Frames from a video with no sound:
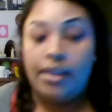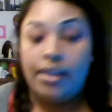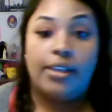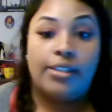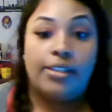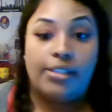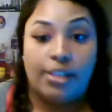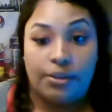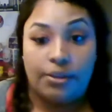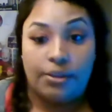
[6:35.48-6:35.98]

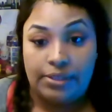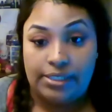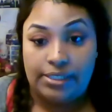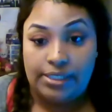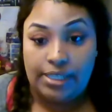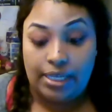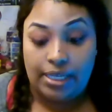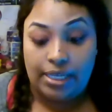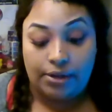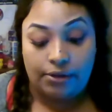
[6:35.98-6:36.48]
So the
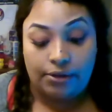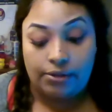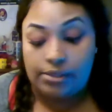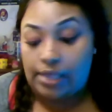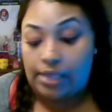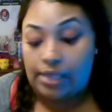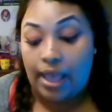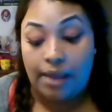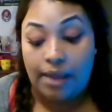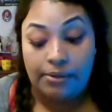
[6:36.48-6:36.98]
stickers,
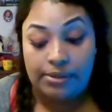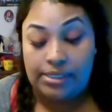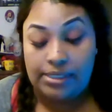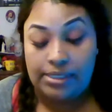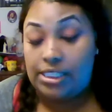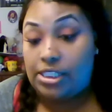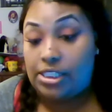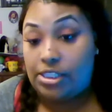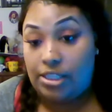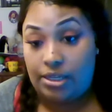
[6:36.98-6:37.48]
I was
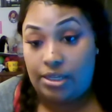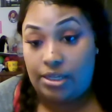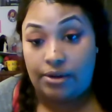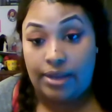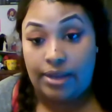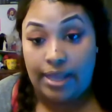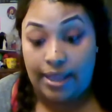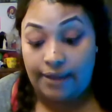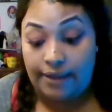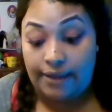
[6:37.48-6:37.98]
in sticker
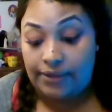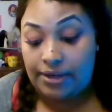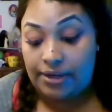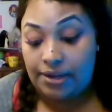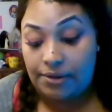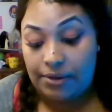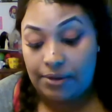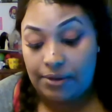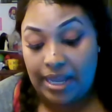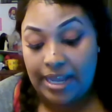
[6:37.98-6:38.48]
heaven,
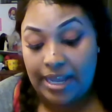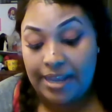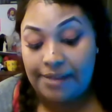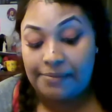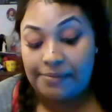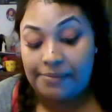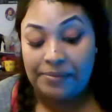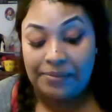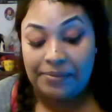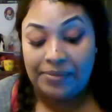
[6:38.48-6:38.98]

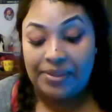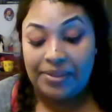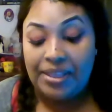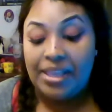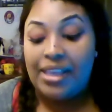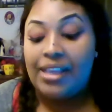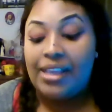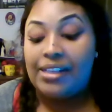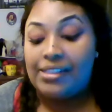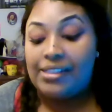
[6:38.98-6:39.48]
okay?
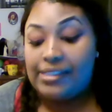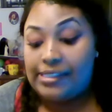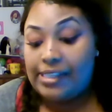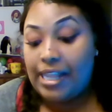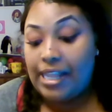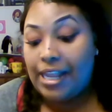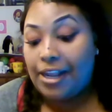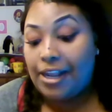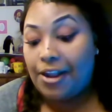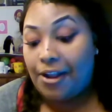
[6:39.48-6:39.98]

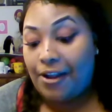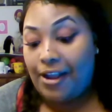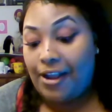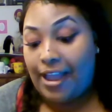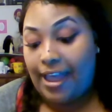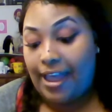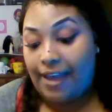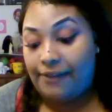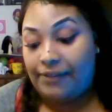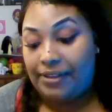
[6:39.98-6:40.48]
Sticker
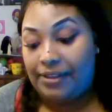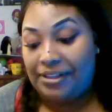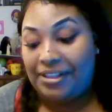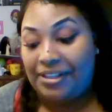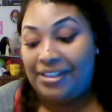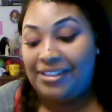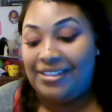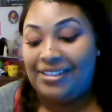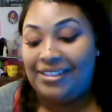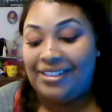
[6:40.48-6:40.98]
heaven.
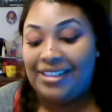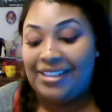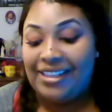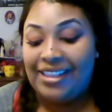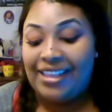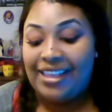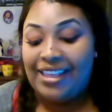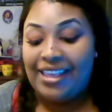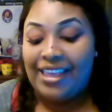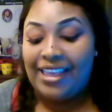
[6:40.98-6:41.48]

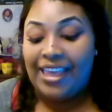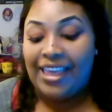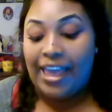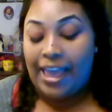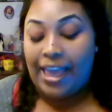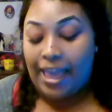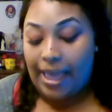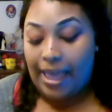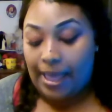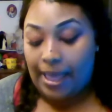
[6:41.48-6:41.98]

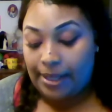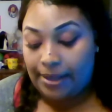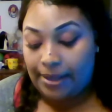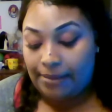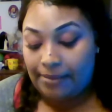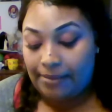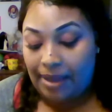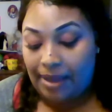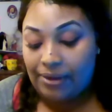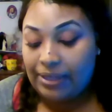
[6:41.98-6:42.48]

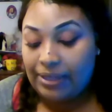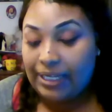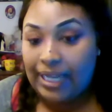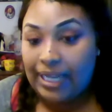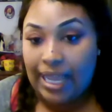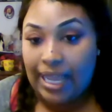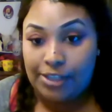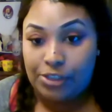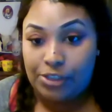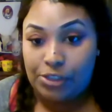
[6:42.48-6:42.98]
um, I only
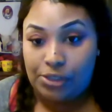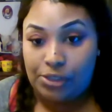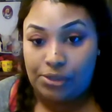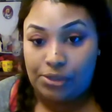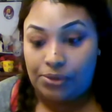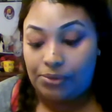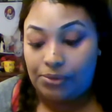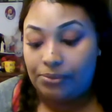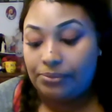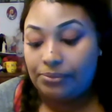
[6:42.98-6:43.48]
got
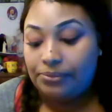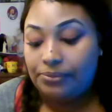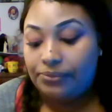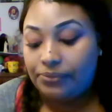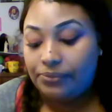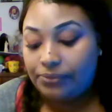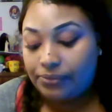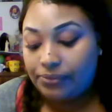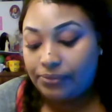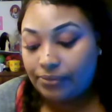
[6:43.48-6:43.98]
two,
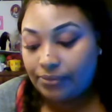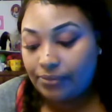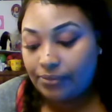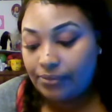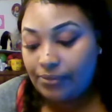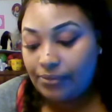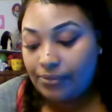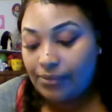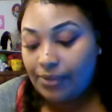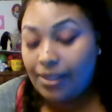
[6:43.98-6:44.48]

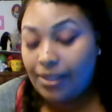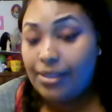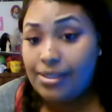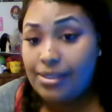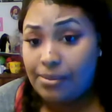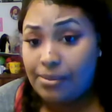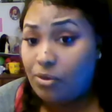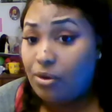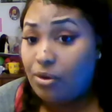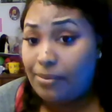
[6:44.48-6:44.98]
because
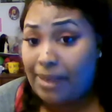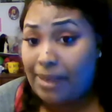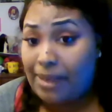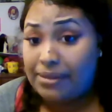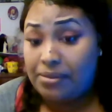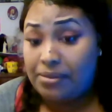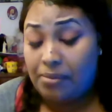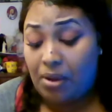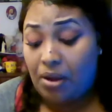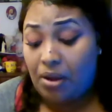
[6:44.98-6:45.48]
I'm going back
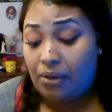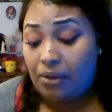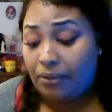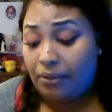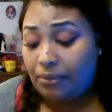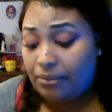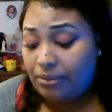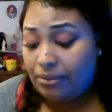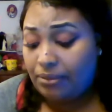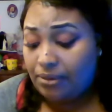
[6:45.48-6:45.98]

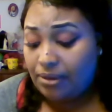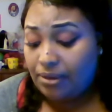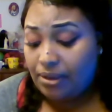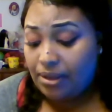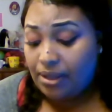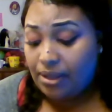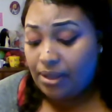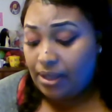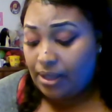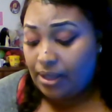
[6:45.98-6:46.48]
tomorrow.
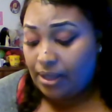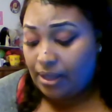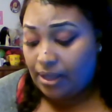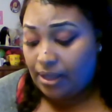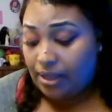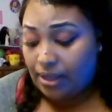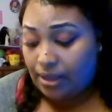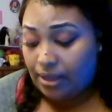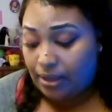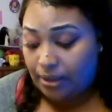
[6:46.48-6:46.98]

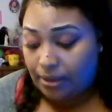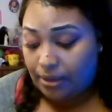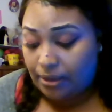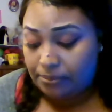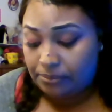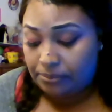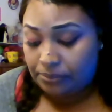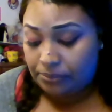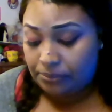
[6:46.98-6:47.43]
Um,